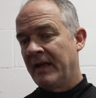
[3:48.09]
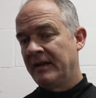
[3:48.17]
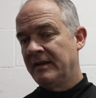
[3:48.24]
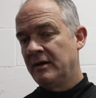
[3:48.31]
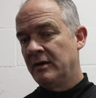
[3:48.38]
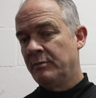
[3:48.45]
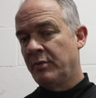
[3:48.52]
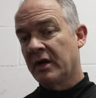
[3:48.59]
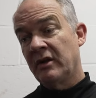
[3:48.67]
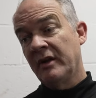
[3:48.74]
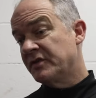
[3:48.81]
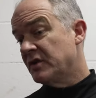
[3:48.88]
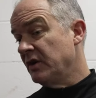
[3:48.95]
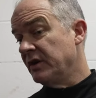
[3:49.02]
you know, but
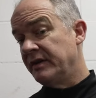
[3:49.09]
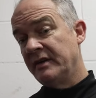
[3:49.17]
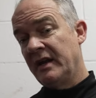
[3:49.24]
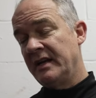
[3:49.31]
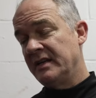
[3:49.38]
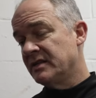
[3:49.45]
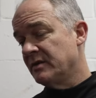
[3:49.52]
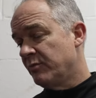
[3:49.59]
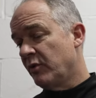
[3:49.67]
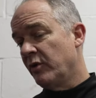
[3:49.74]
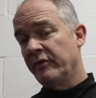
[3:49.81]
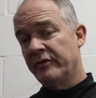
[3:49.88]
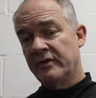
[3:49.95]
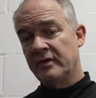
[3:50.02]
Cliff's good, and he's
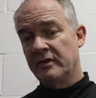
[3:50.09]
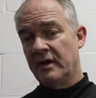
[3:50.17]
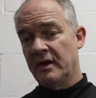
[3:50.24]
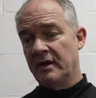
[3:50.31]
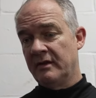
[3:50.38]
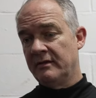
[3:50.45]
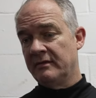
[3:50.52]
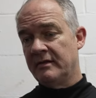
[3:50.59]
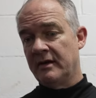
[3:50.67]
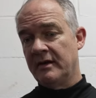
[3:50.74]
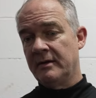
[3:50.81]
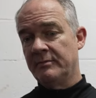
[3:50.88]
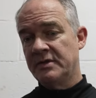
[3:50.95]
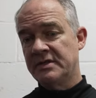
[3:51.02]
improved, and
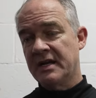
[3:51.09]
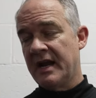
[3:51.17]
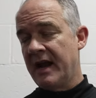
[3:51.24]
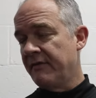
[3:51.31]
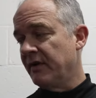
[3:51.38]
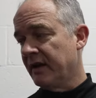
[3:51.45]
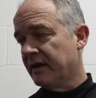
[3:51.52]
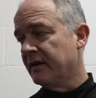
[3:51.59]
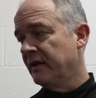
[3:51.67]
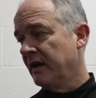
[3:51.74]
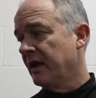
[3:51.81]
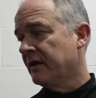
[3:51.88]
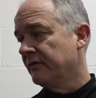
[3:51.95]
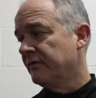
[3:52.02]
he's going to have a
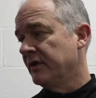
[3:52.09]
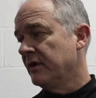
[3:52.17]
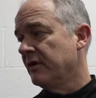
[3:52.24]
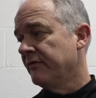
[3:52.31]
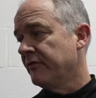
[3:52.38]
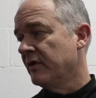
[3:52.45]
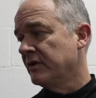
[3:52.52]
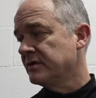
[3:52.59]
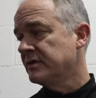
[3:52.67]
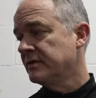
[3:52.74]
heck of a year for us.